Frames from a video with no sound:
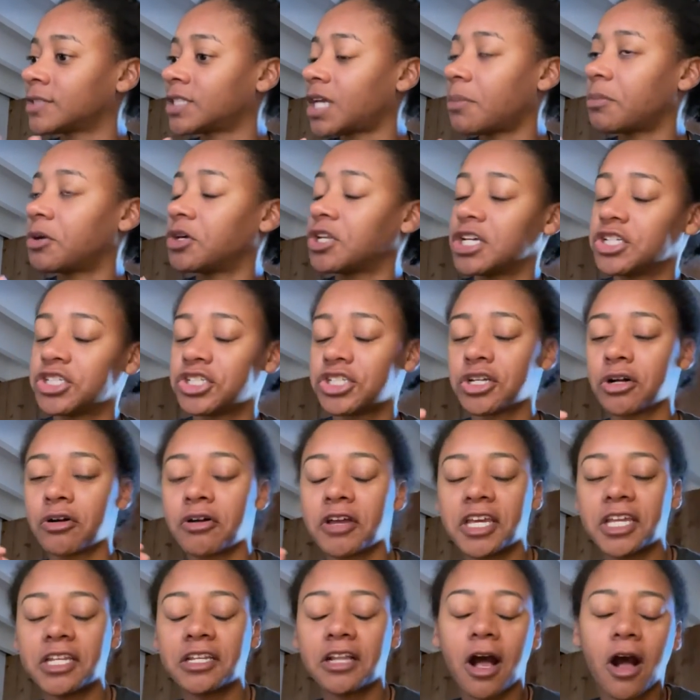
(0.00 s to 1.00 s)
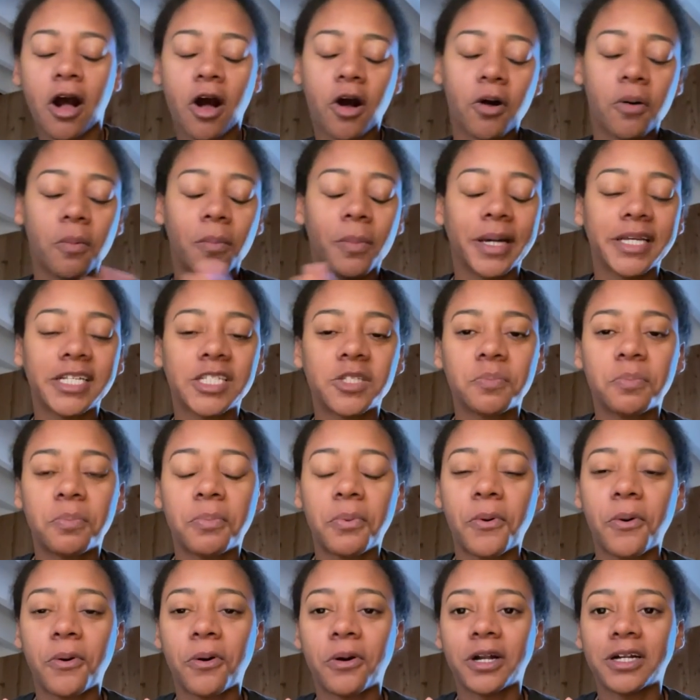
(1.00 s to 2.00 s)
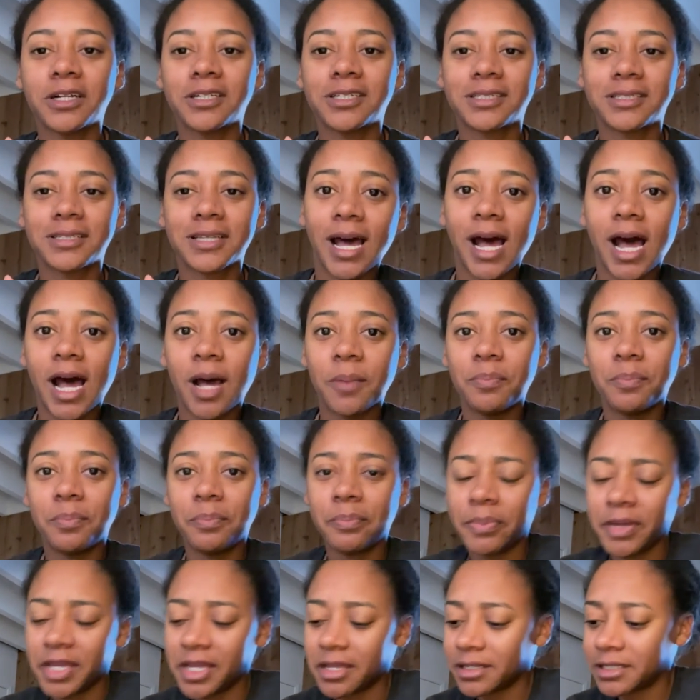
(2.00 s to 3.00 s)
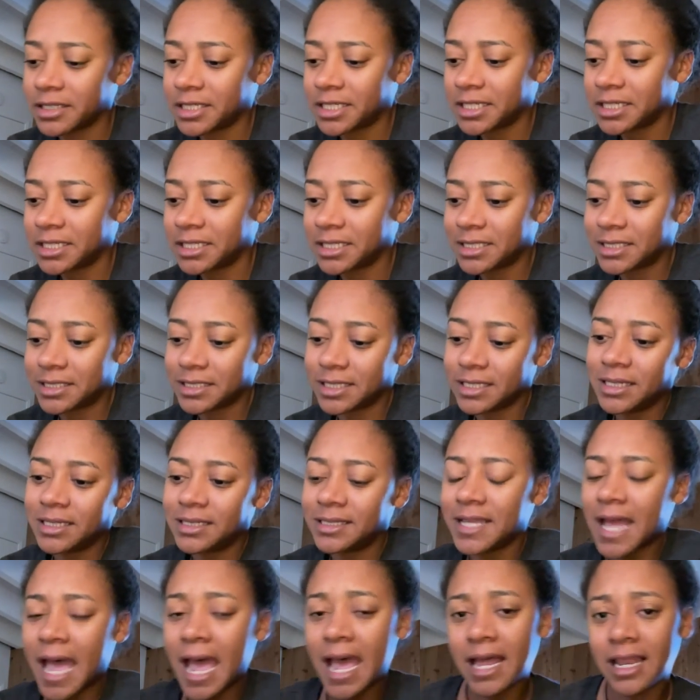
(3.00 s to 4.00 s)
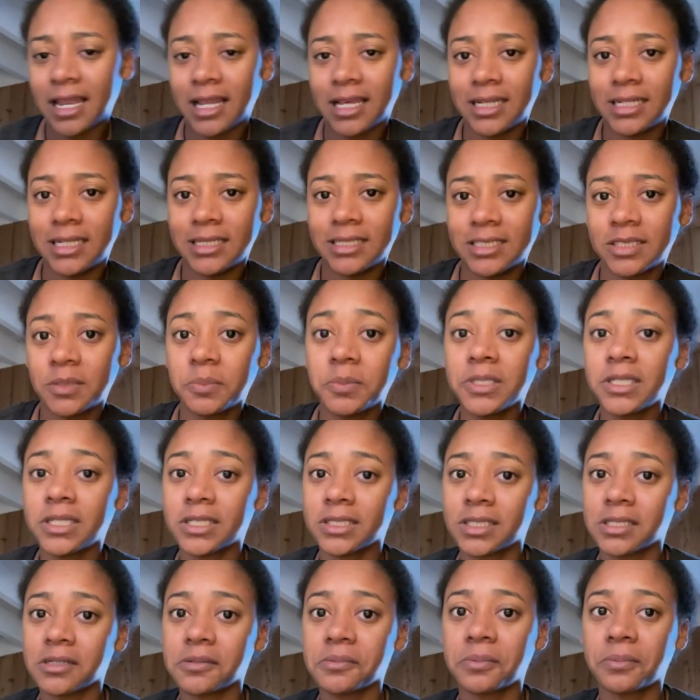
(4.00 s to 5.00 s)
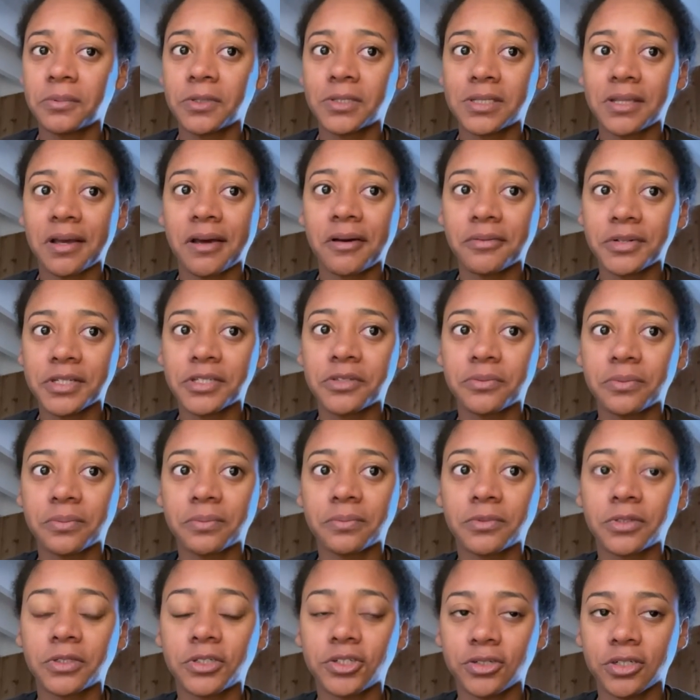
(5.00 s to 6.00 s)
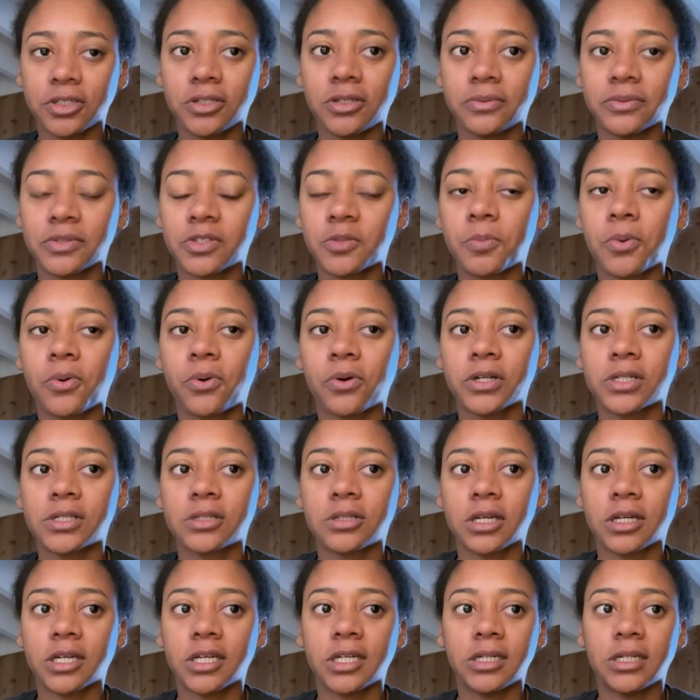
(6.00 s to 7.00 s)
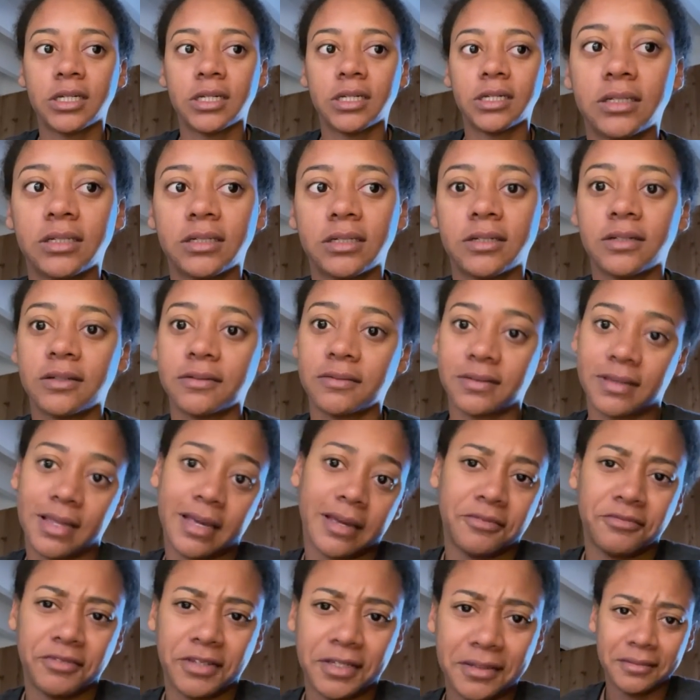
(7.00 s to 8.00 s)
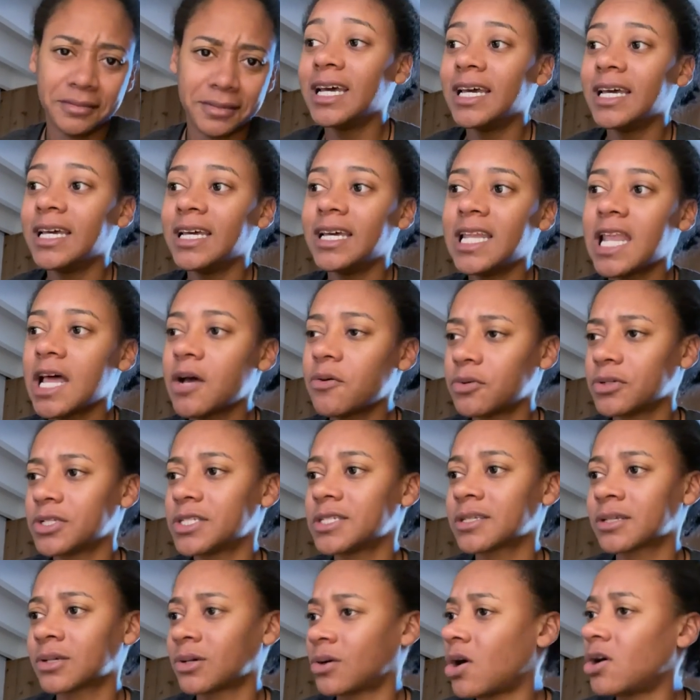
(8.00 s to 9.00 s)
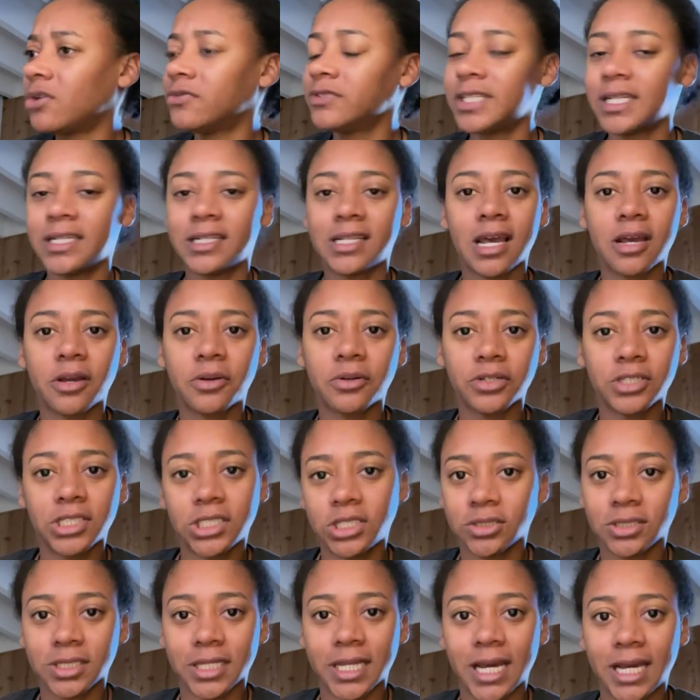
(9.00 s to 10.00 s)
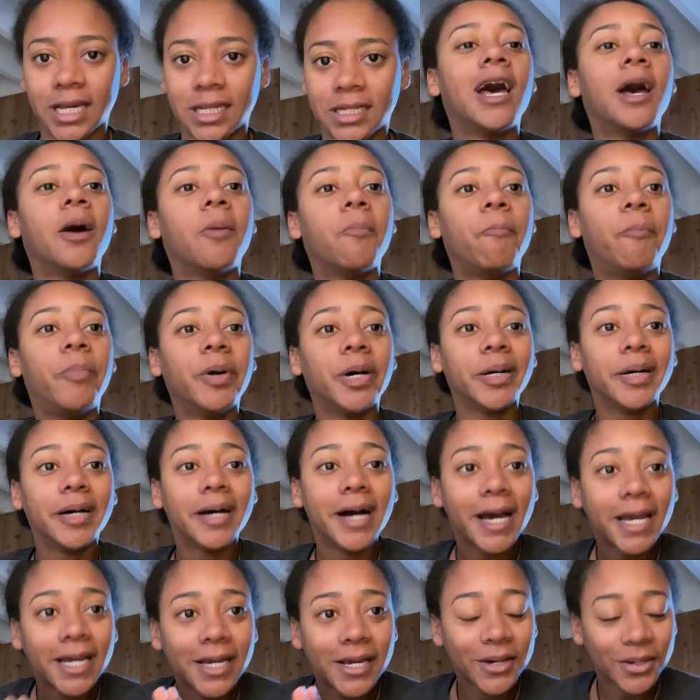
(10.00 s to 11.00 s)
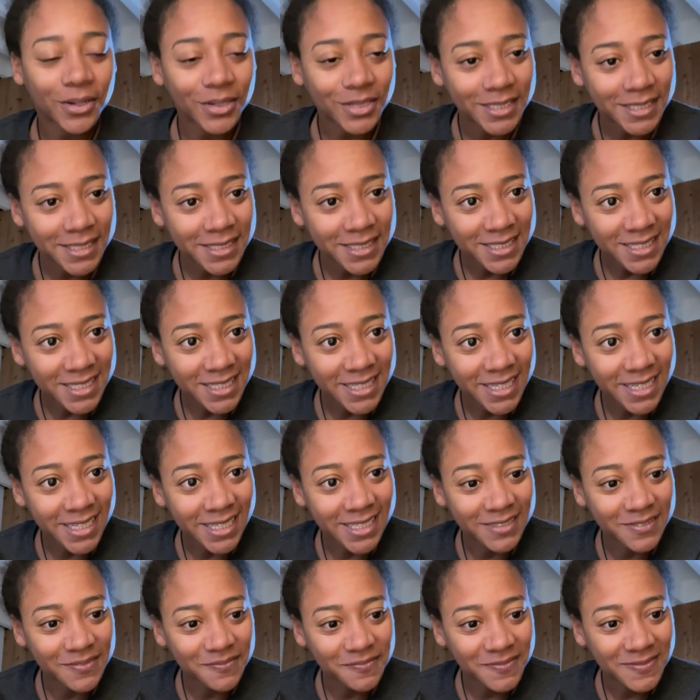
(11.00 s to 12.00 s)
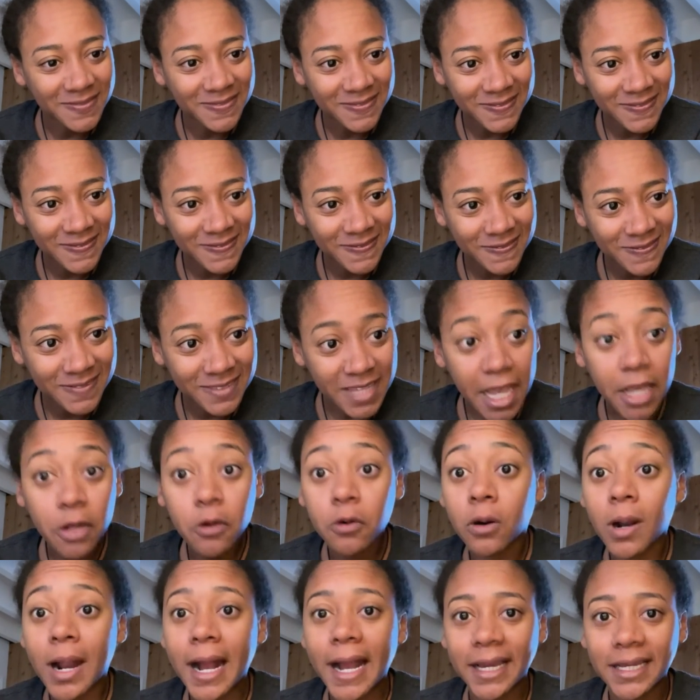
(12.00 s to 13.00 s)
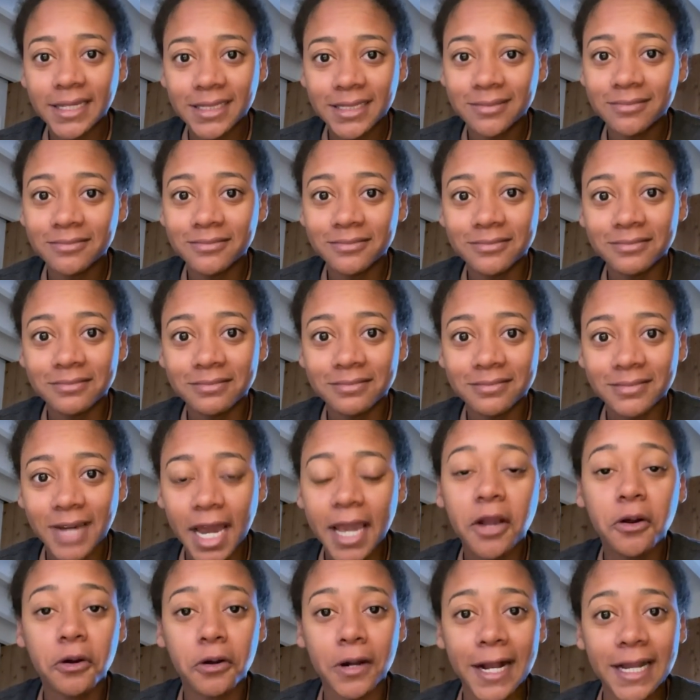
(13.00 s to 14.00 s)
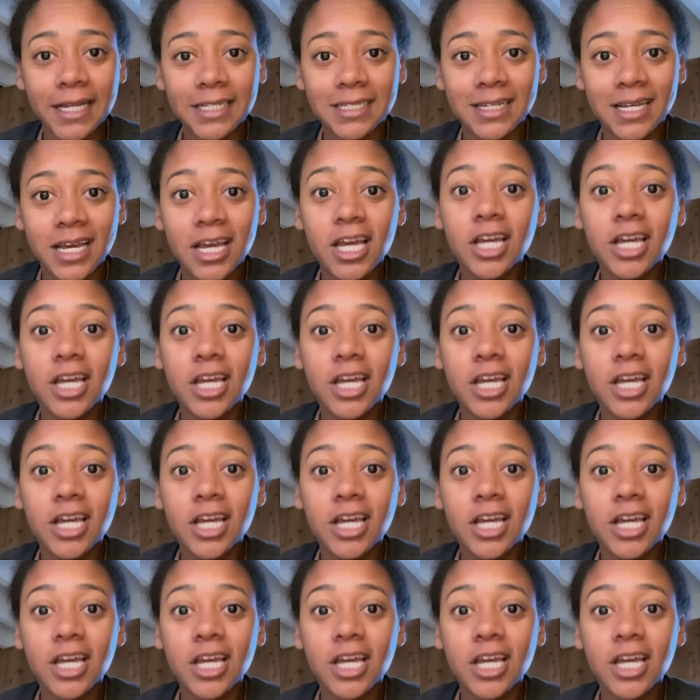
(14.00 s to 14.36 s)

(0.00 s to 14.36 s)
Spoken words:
gonna show him all my sports abilities and talents, because I was always good on sports, I think. And I was confident I could do that. But I got there and I cried. I cried.